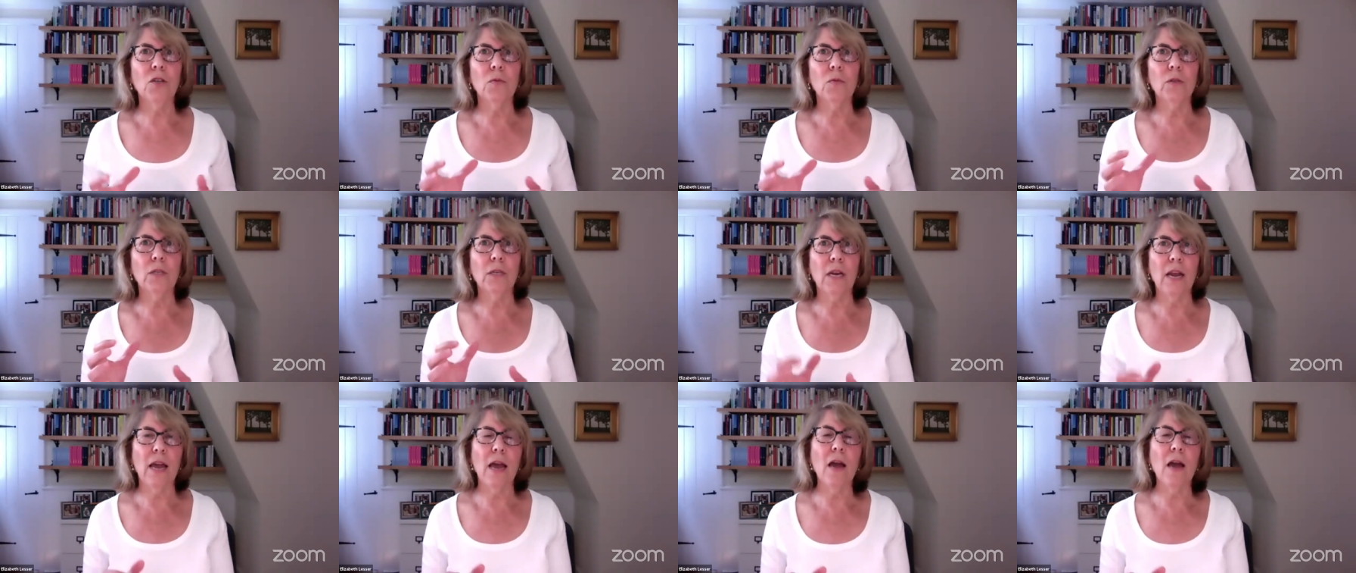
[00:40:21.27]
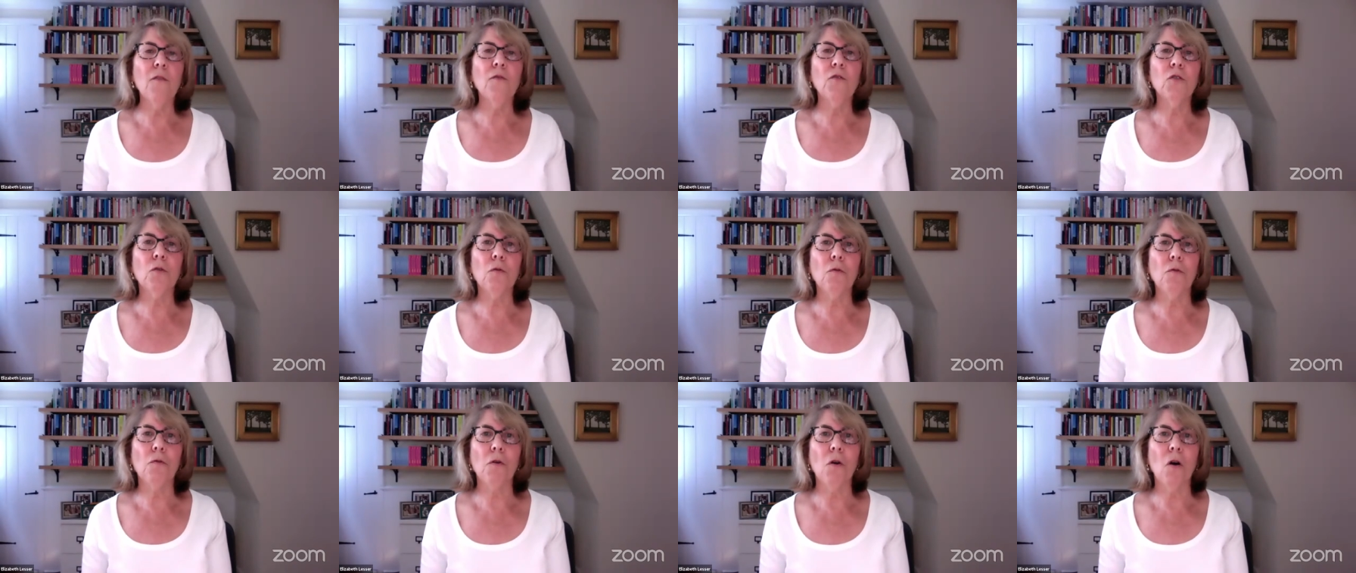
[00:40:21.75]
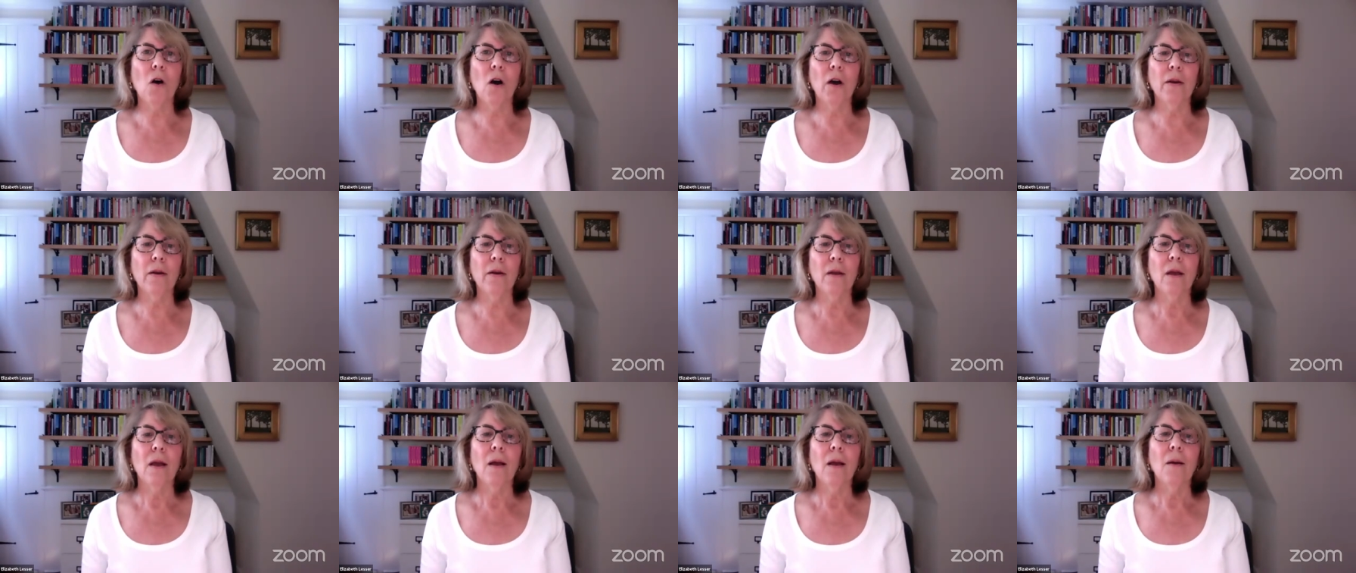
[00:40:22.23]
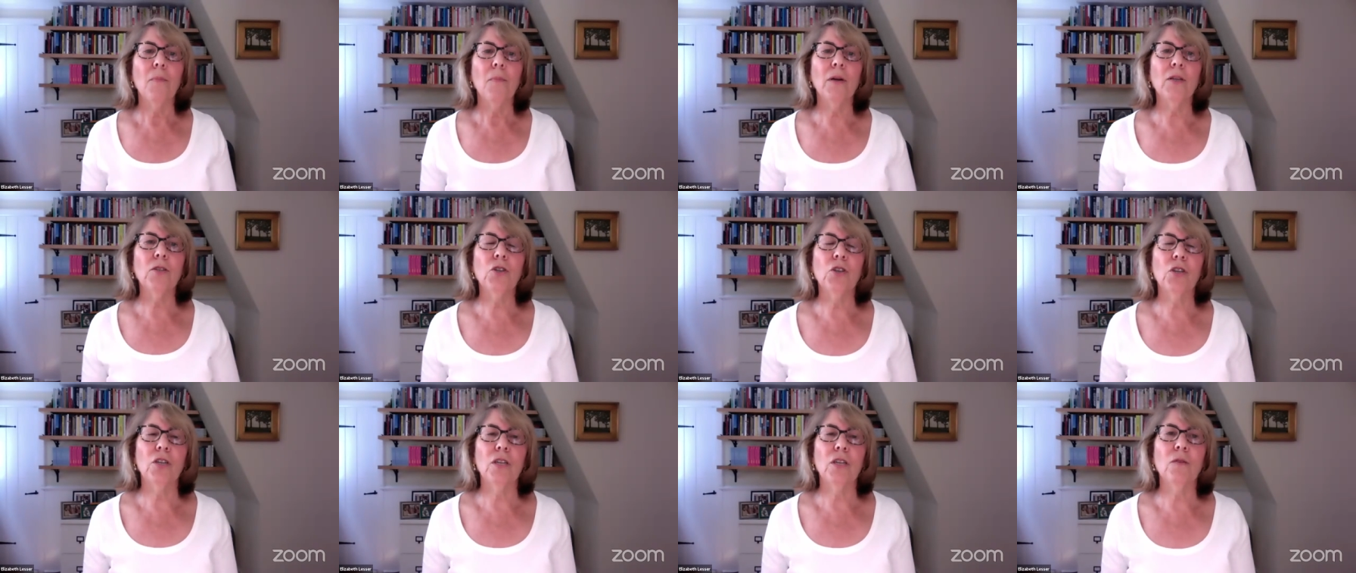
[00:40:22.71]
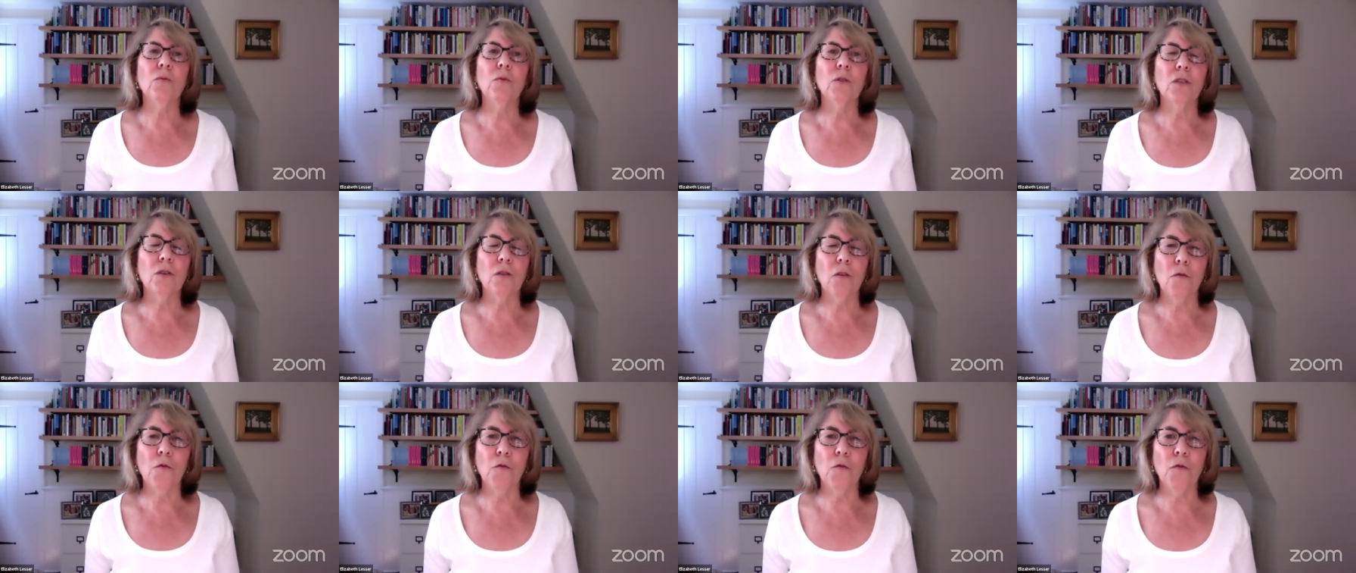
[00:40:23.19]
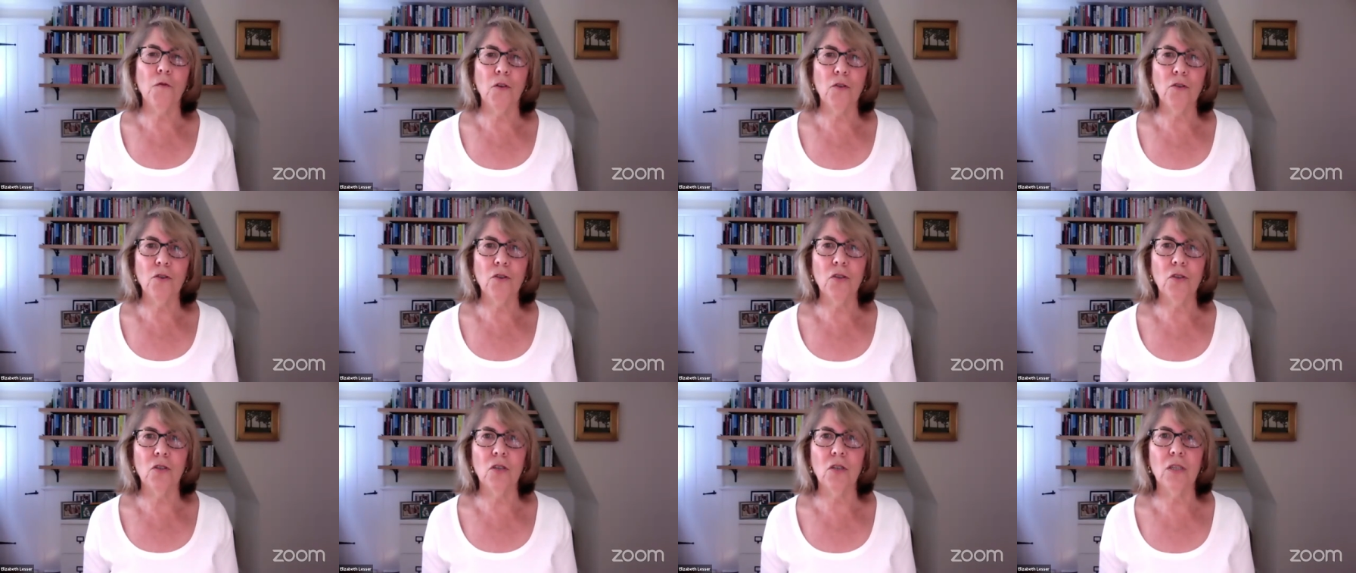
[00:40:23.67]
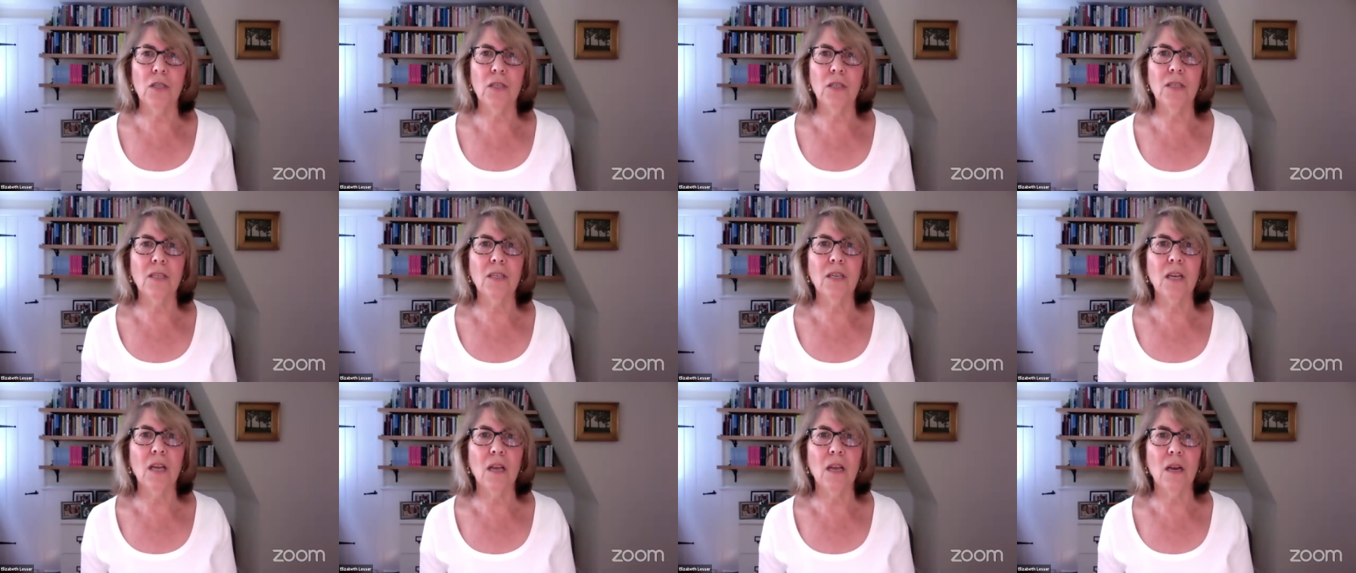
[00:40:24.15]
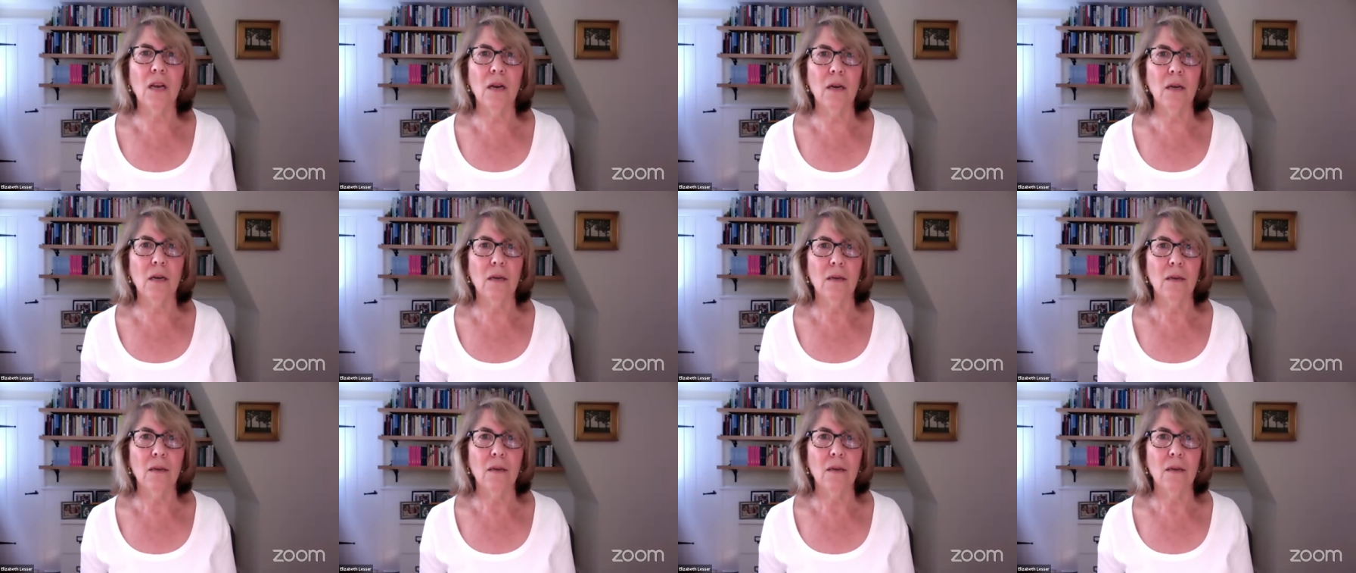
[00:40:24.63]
She was an afterthought, but she was the first to sin.